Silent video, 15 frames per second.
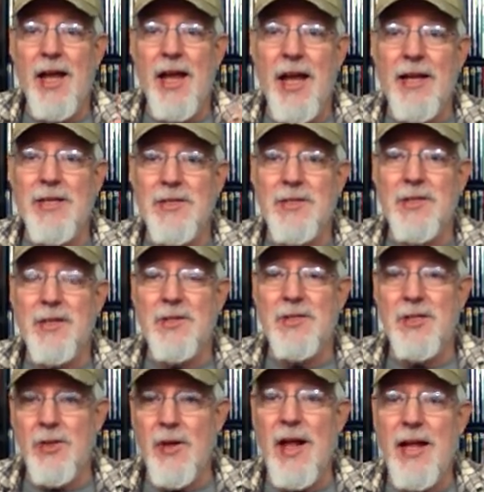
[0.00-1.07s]
has
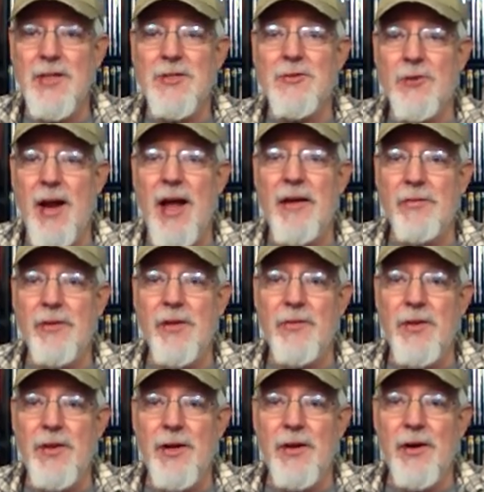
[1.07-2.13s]
still has drive-in
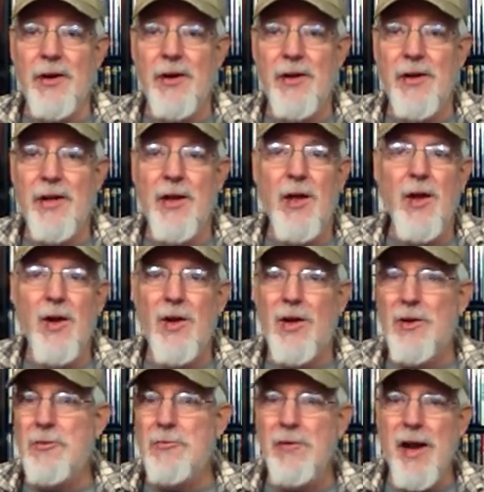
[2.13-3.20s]
theater
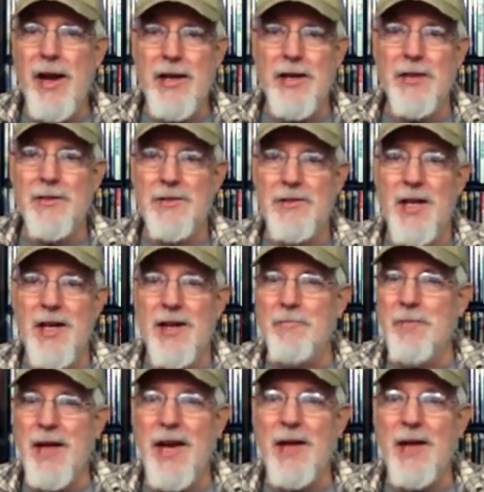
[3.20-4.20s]
great setup, man.